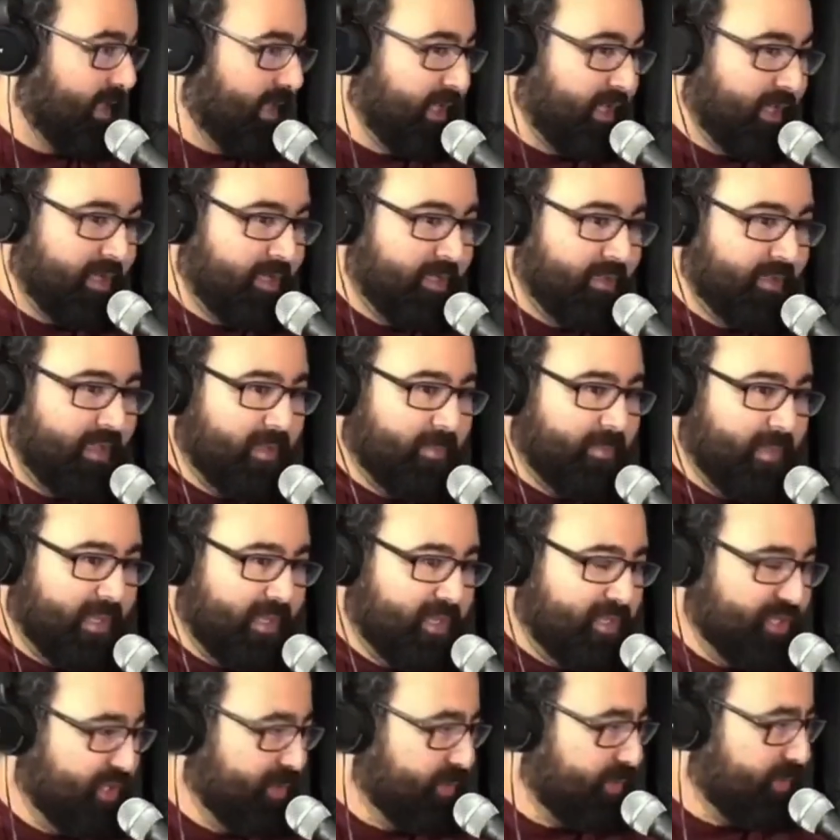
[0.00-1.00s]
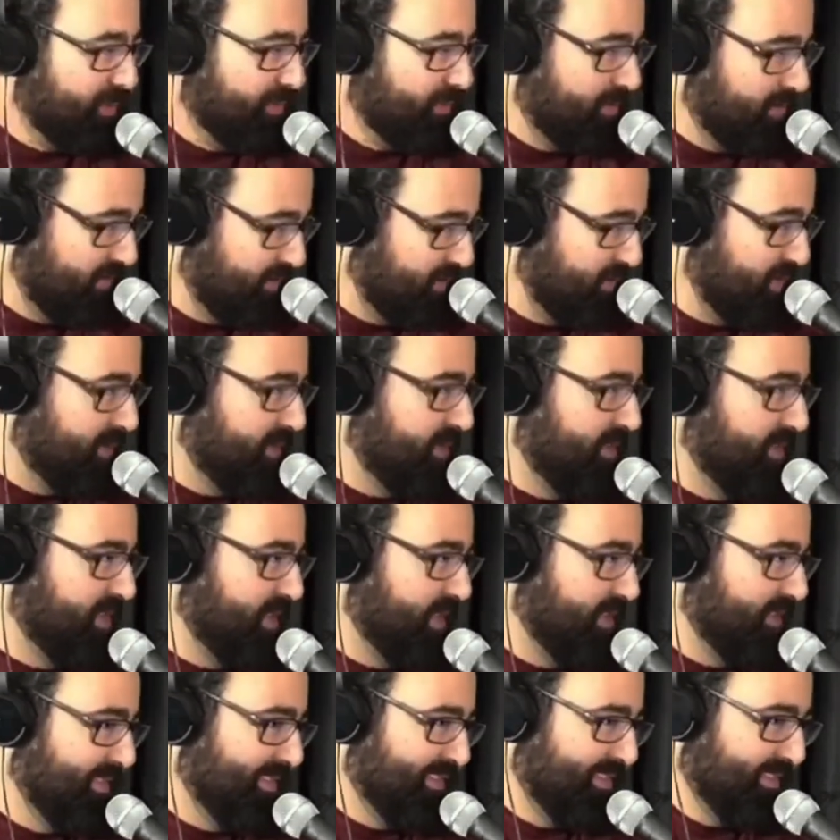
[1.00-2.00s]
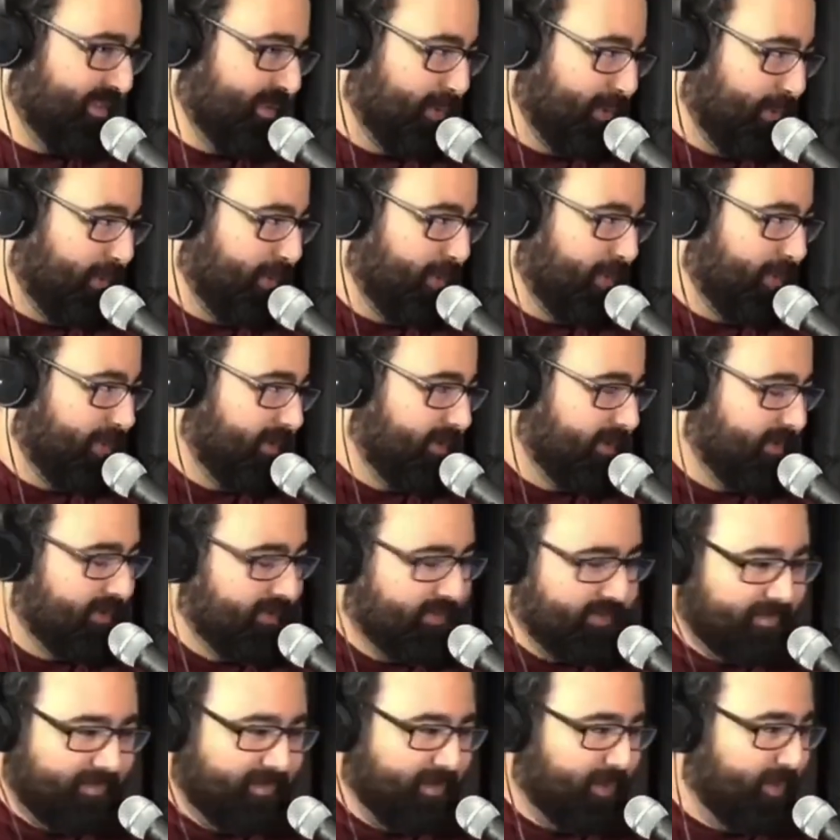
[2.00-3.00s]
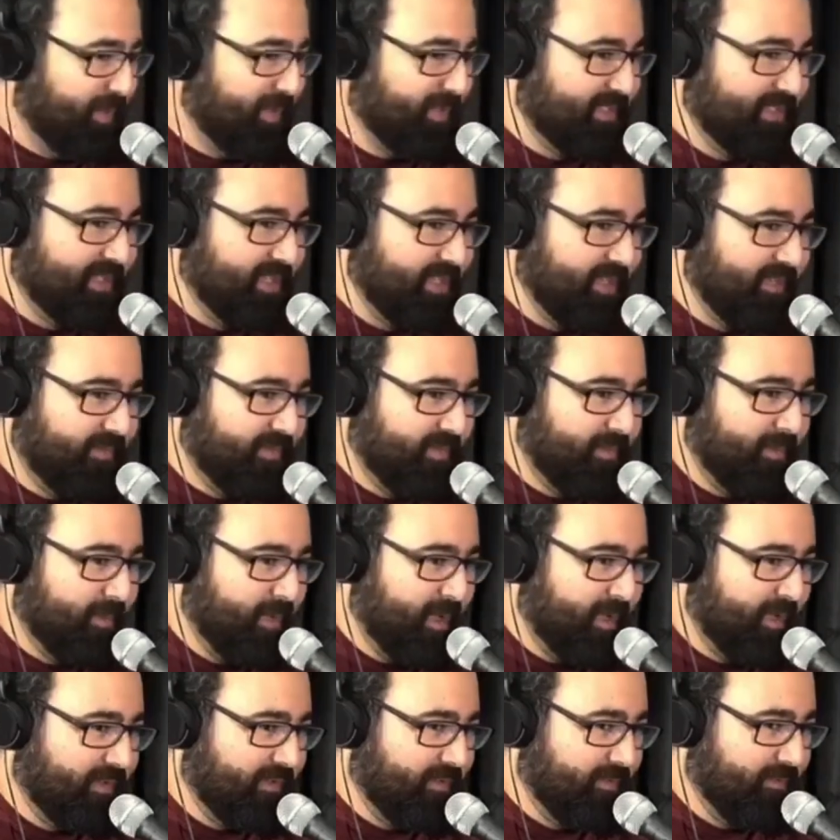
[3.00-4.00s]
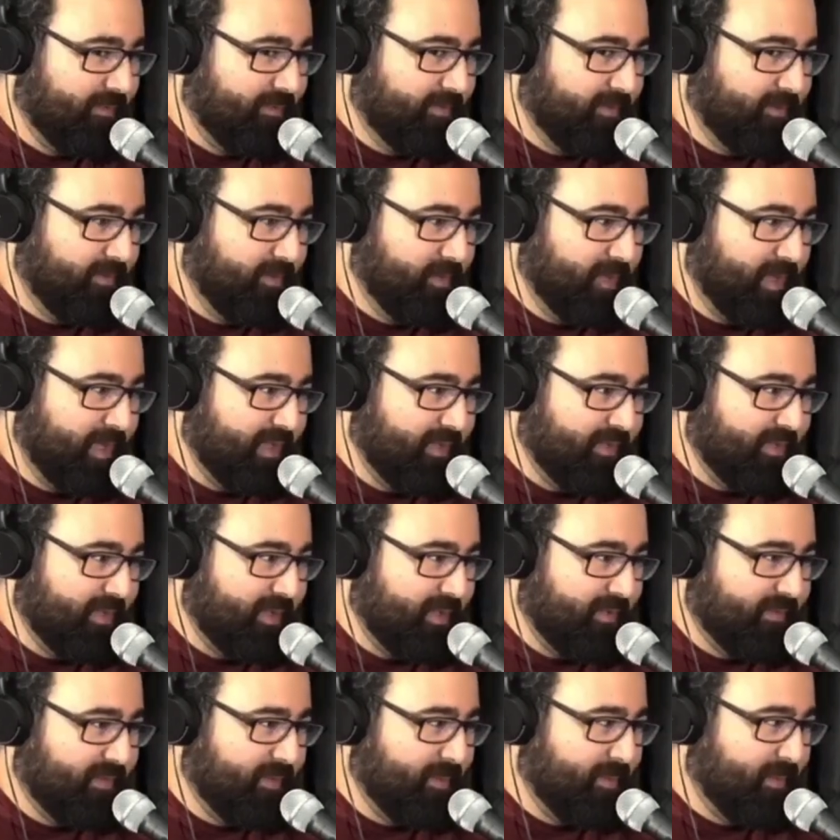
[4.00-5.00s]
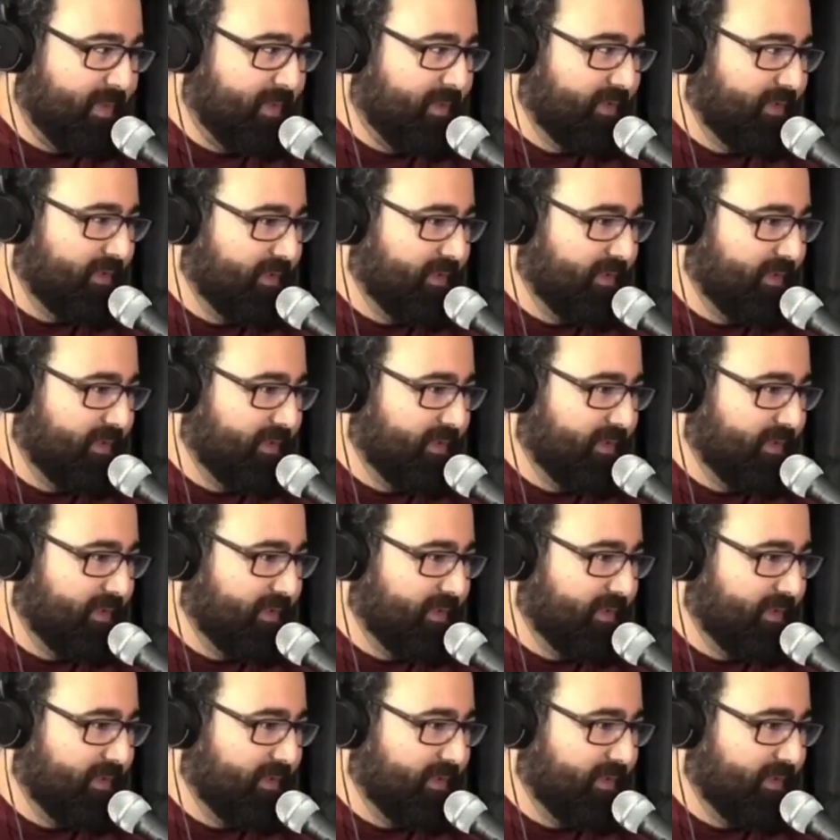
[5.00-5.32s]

and like making sure we're doing things in school and all that stuff. And I'm like, to me, like if somebody